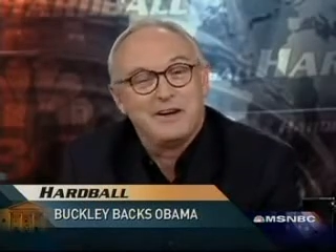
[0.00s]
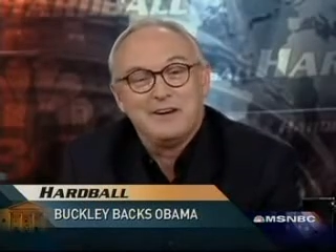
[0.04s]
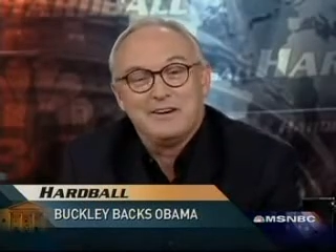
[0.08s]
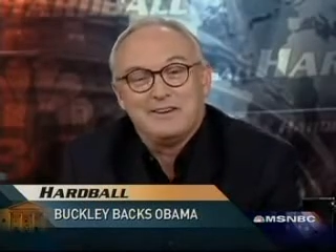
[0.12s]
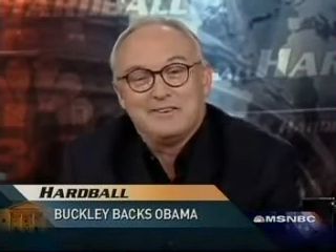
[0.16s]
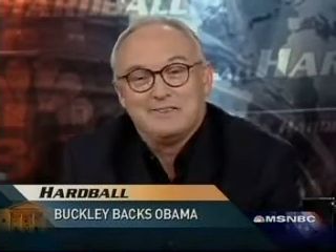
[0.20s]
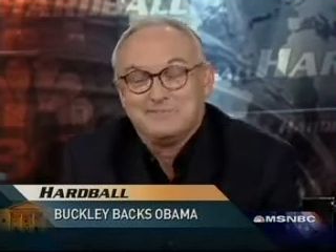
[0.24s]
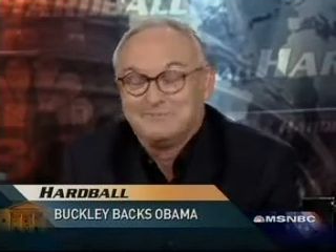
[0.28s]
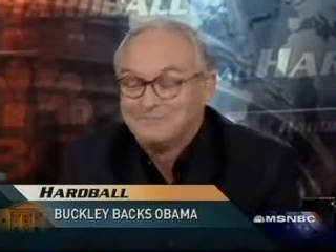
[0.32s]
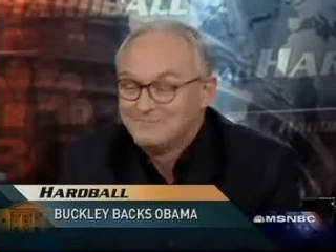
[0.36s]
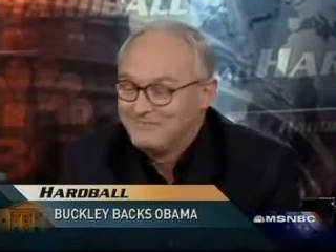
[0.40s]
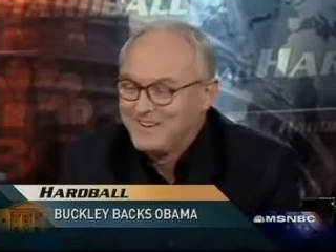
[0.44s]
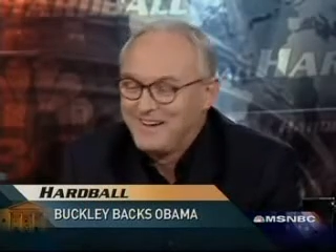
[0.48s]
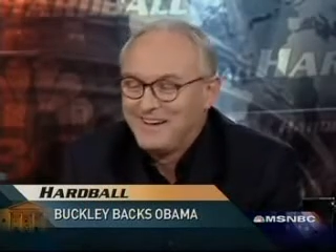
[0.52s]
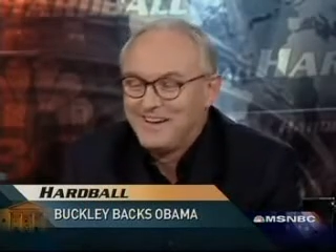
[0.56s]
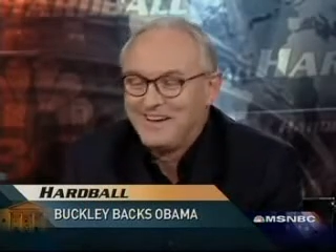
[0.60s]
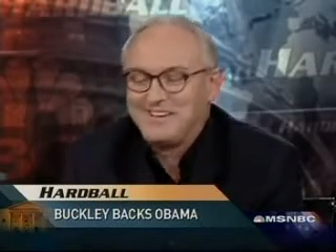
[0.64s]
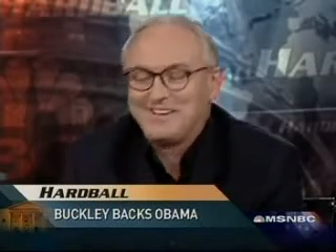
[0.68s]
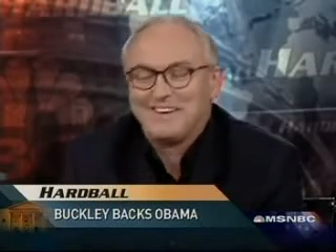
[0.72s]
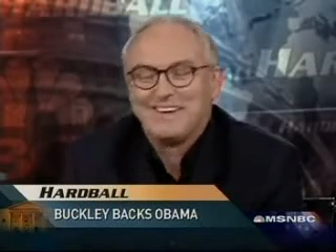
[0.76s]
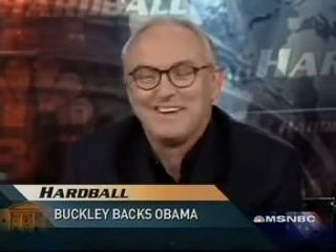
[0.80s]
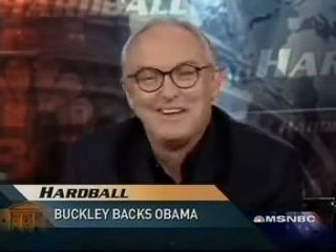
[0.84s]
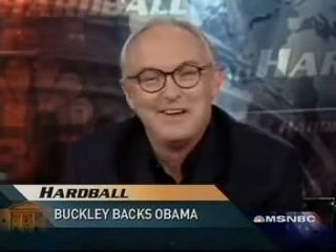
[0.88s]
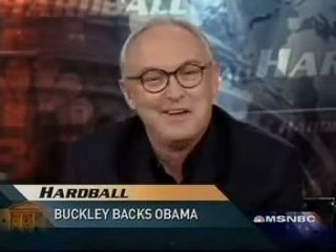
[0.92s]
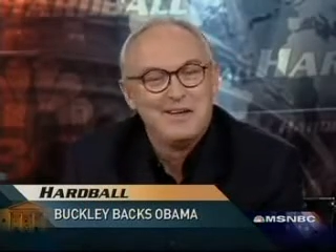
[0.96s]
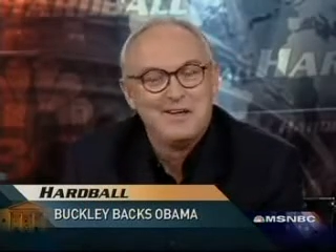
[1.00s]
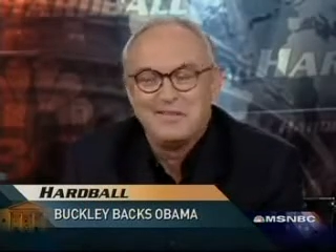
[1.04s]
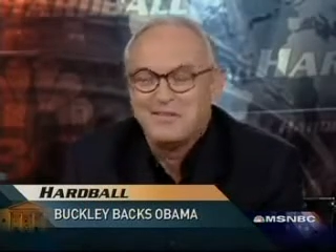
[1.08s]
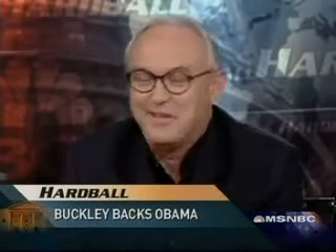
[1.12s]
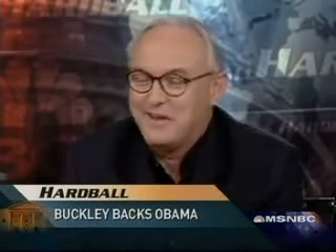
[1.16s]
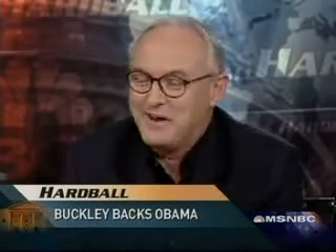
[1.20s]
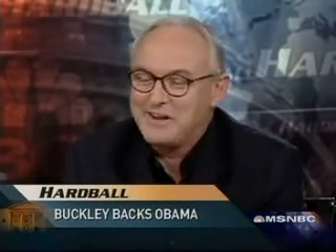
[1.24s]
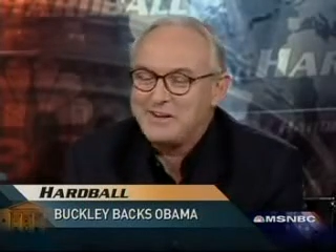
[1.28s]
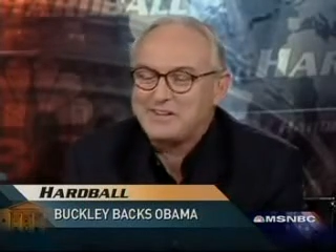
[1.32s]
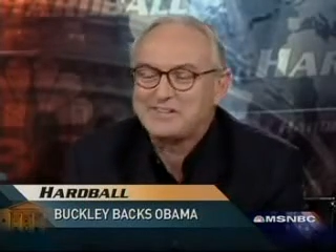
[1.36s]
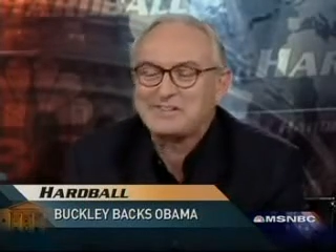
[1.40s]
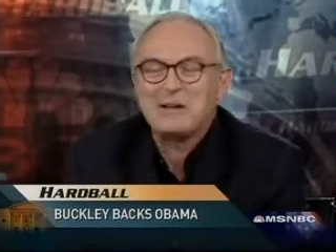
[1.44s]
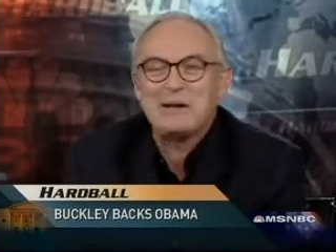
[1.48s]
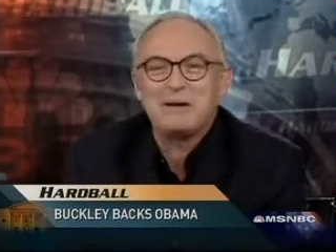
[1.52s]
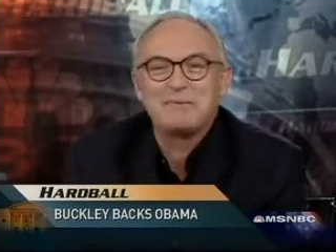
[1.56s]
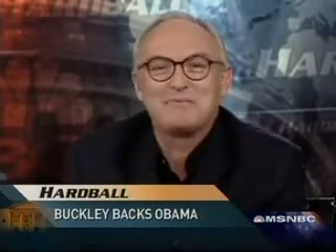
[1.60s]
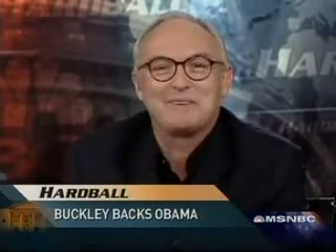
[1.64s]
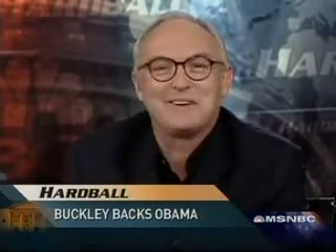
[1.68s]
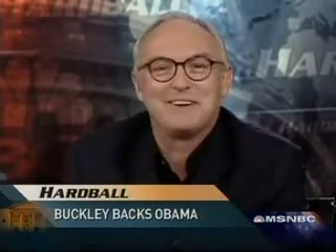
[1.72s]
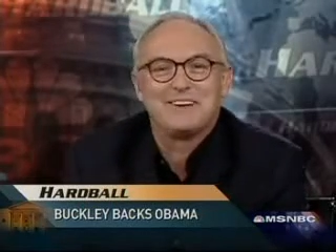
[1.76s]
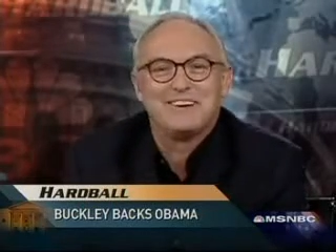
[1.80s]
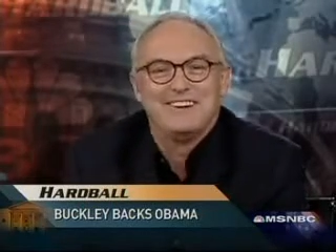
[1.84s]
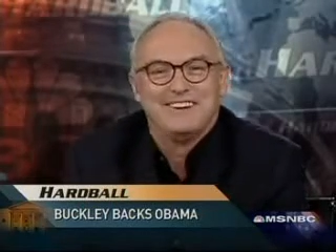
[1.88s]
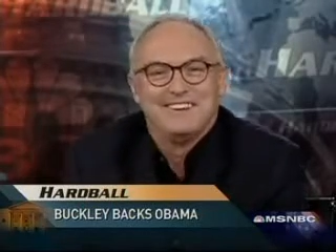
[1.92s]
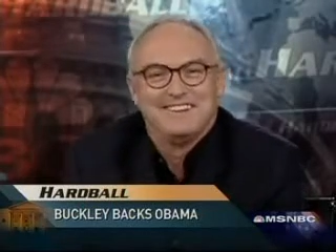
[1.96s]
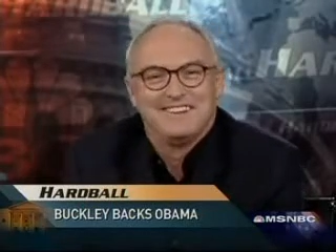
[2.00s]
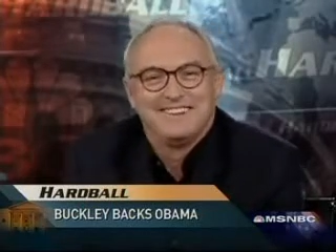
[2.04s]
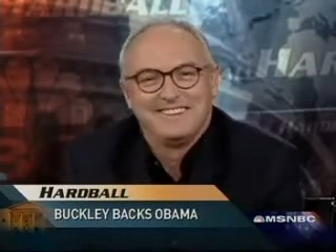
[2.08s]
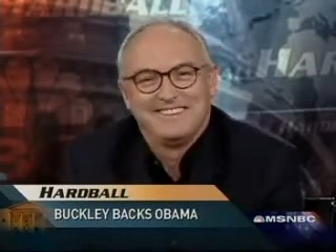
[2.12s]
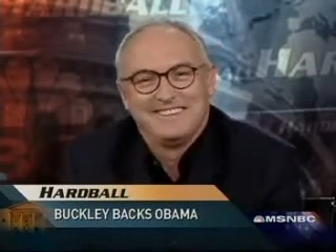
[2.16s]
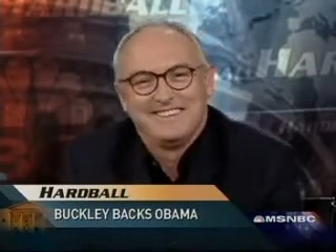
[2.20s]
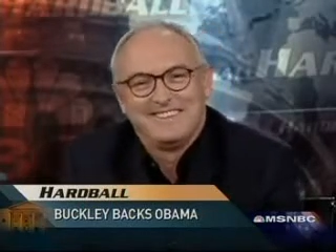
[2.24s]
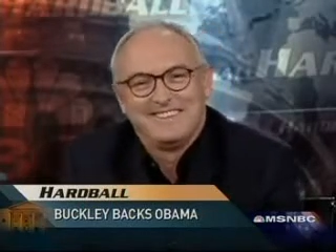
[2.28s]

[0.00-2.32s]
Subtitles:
And they accepted.